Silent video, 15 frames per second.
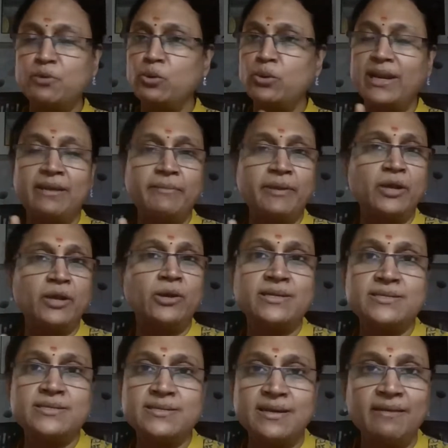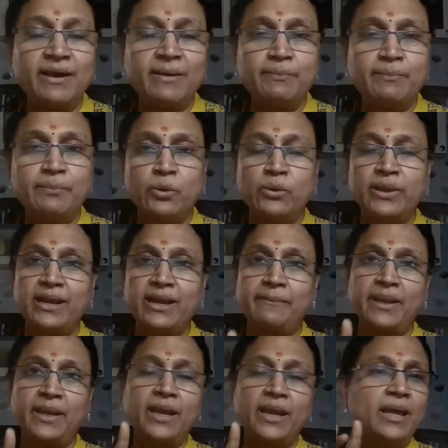programming or a Java
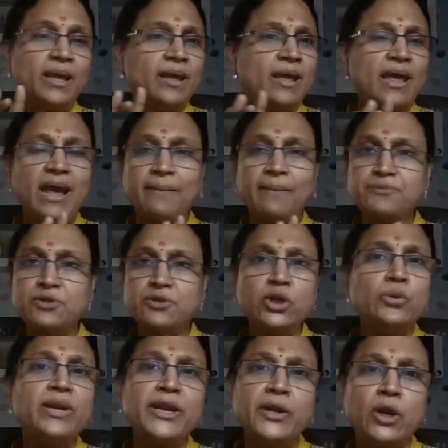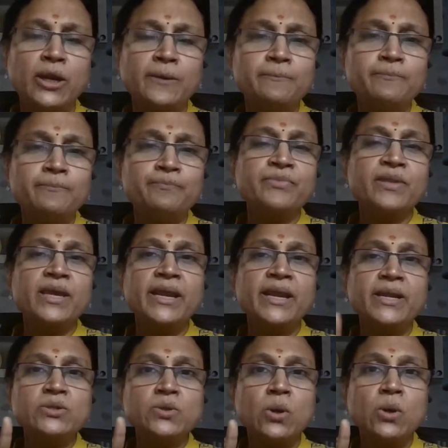programming. Absolutely not.
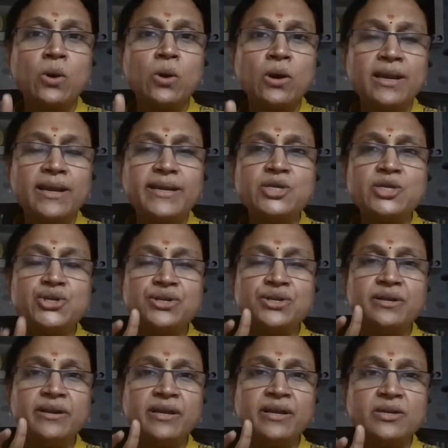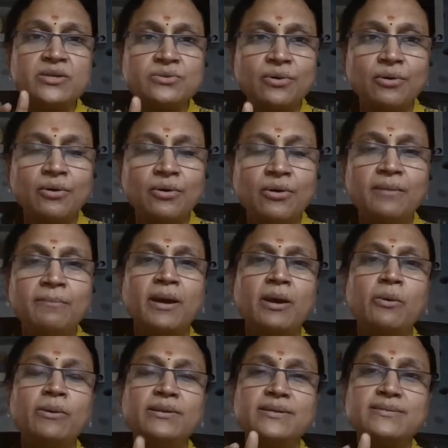It is all, engineering is all
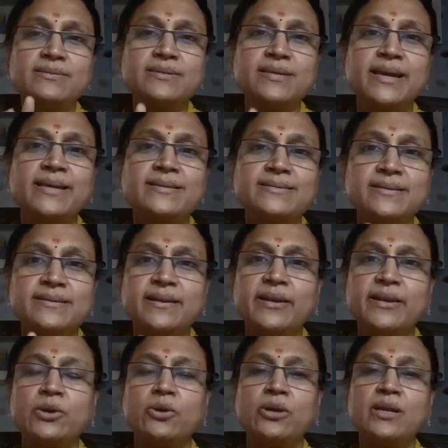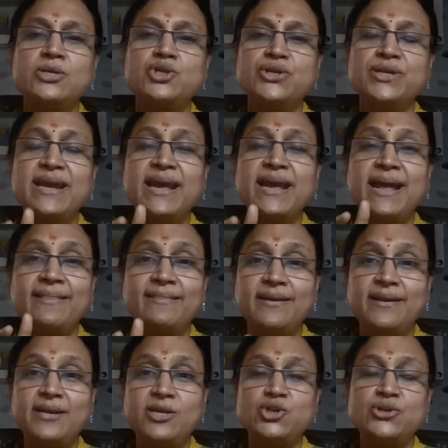about the science, the technology, and
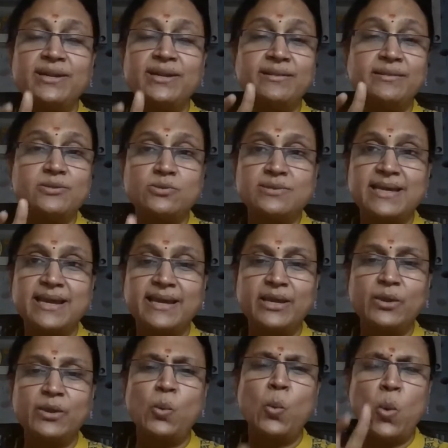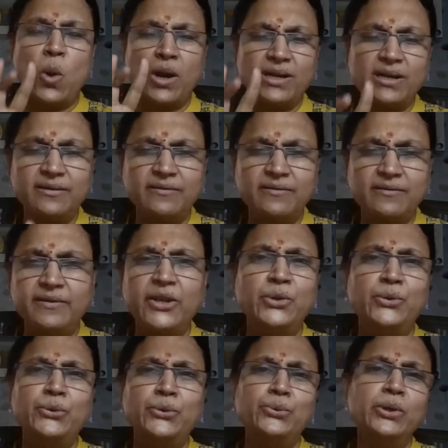the nature and the society. Whatever
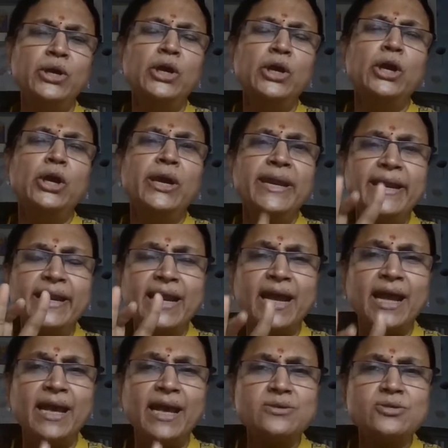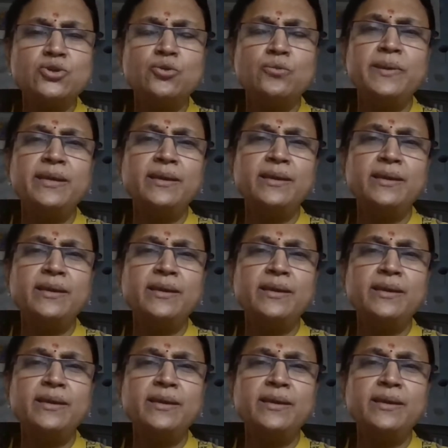you do, it has to